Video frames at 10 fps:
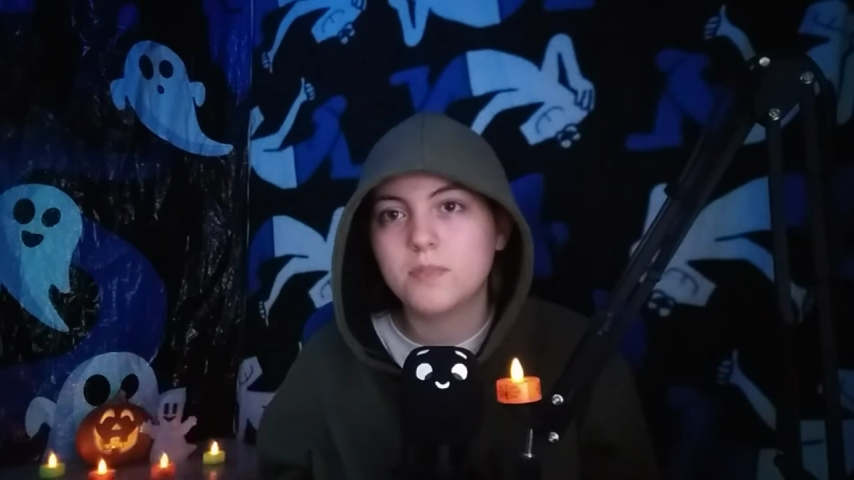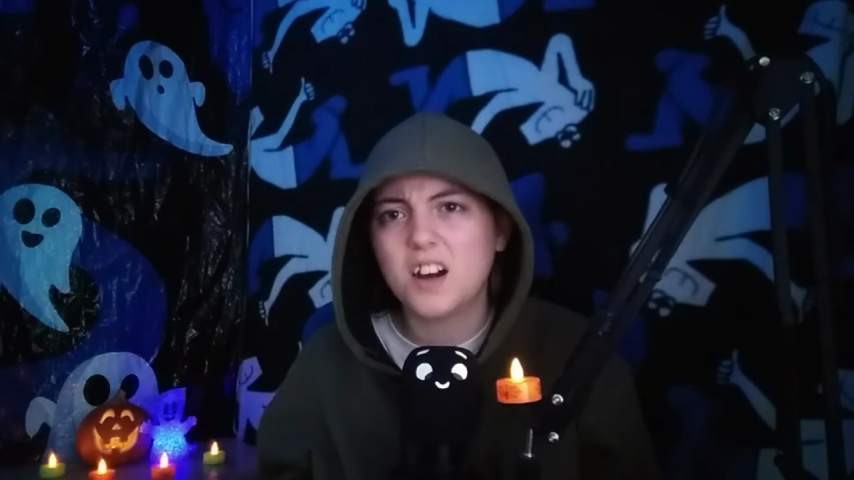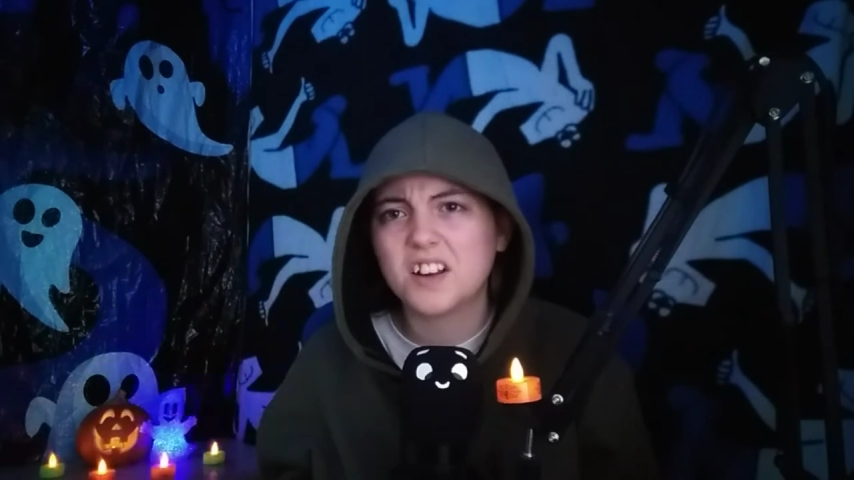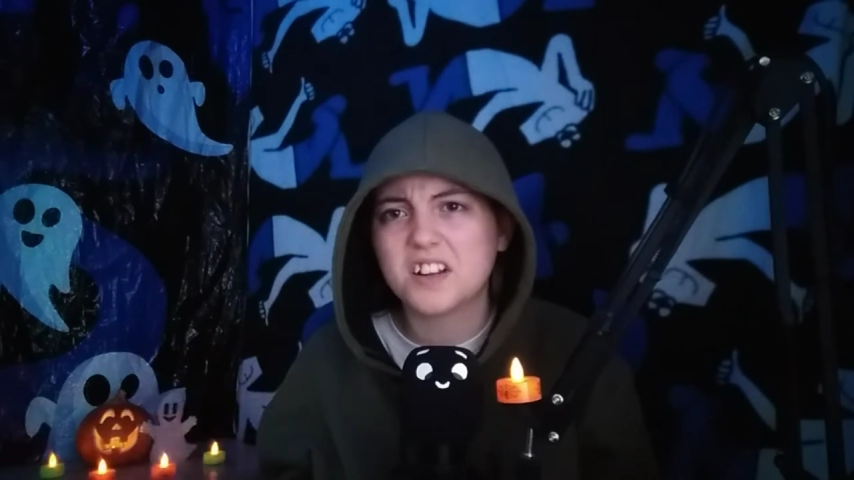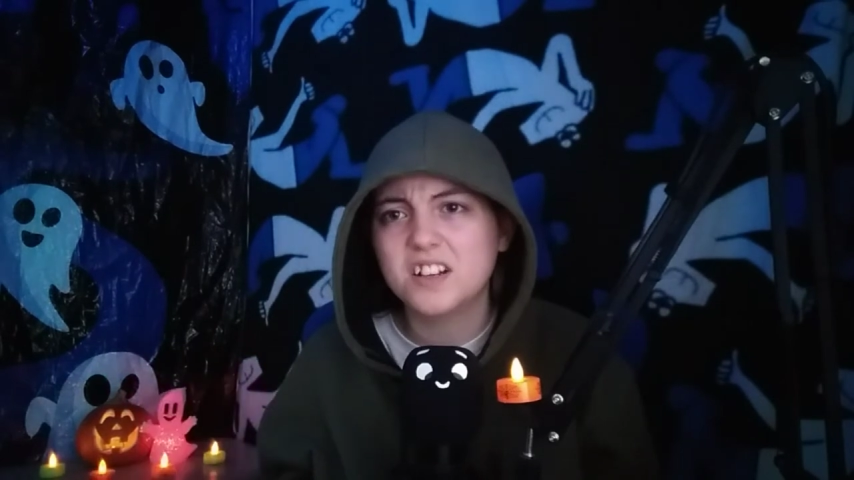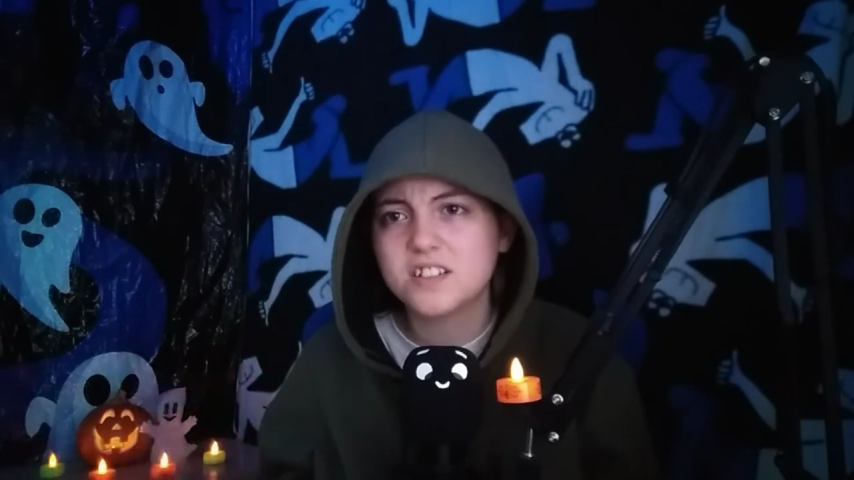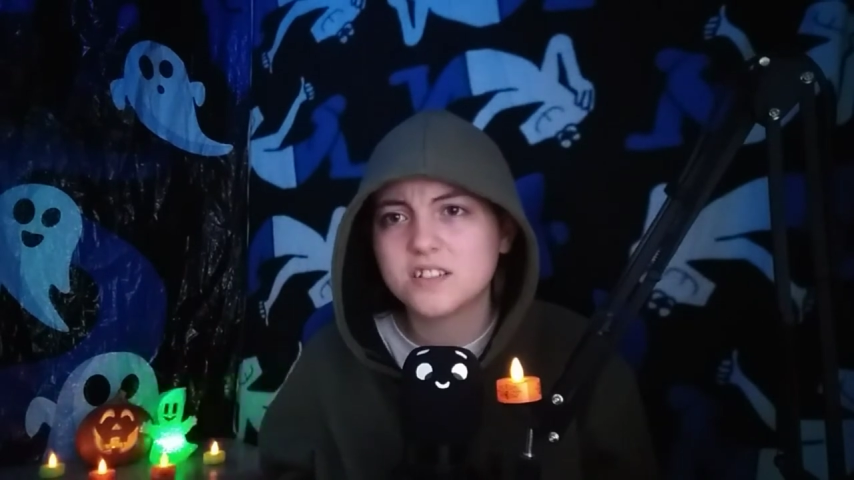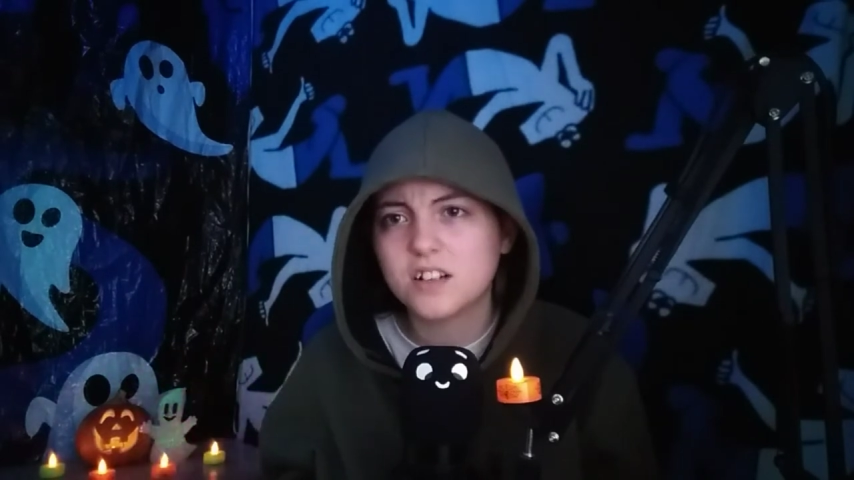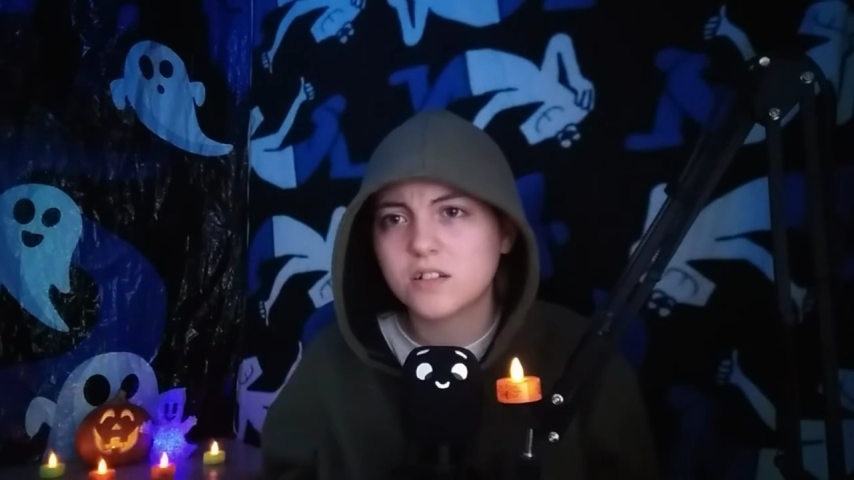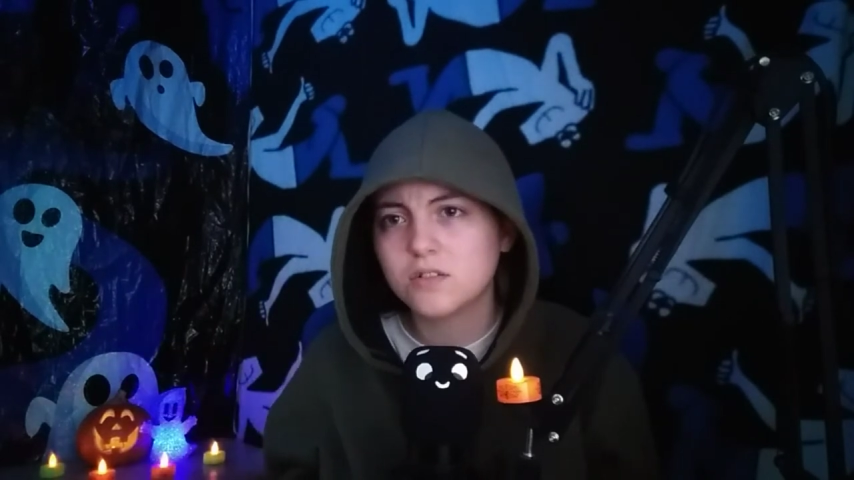I
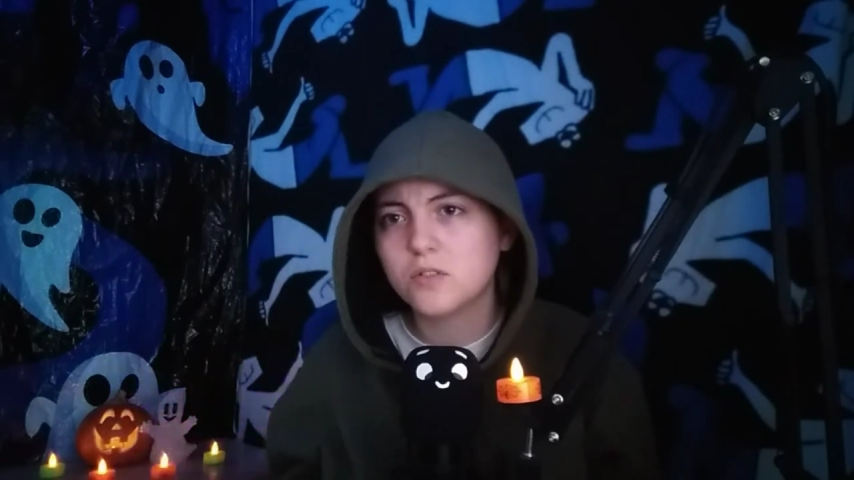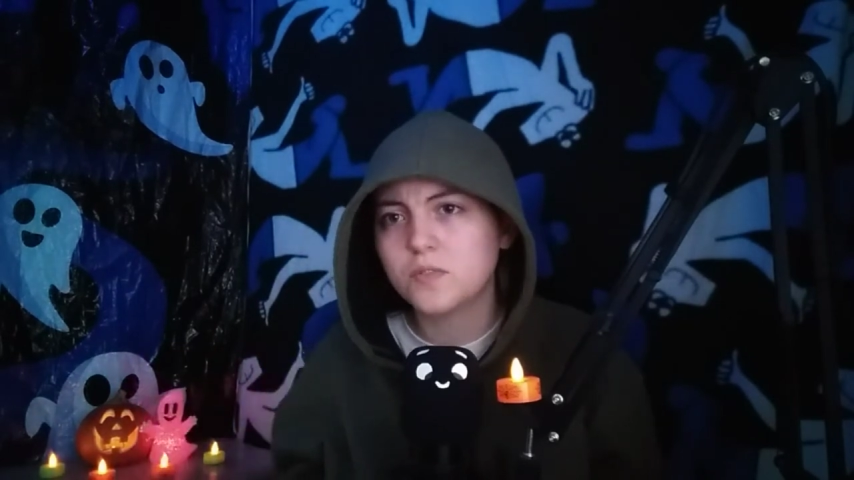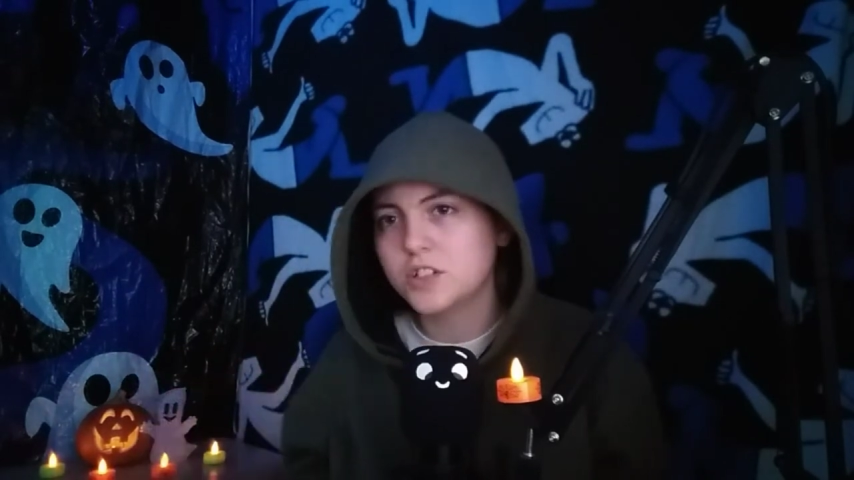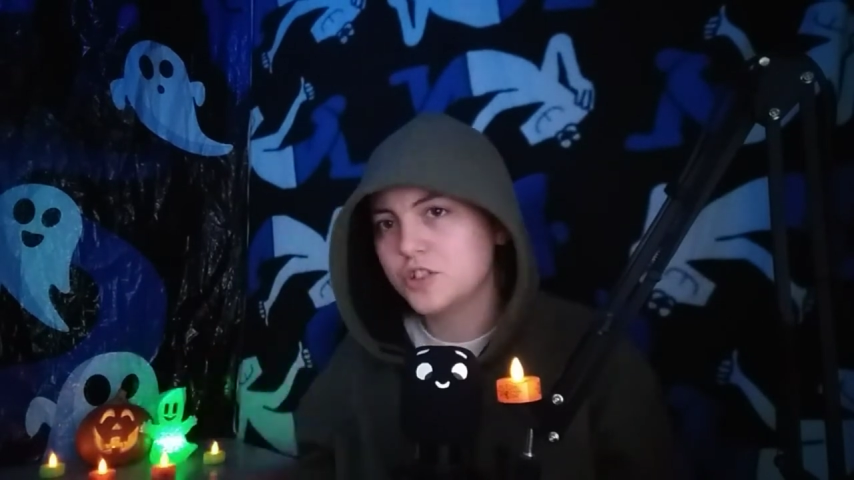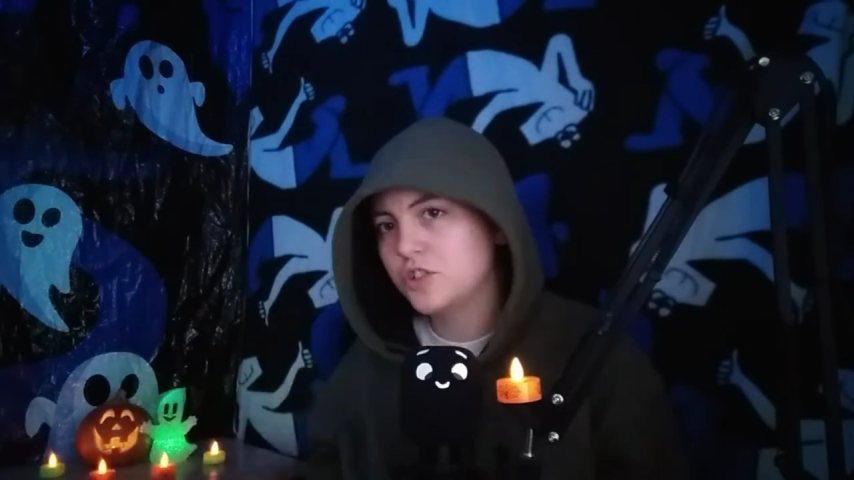guess. I don't know if I should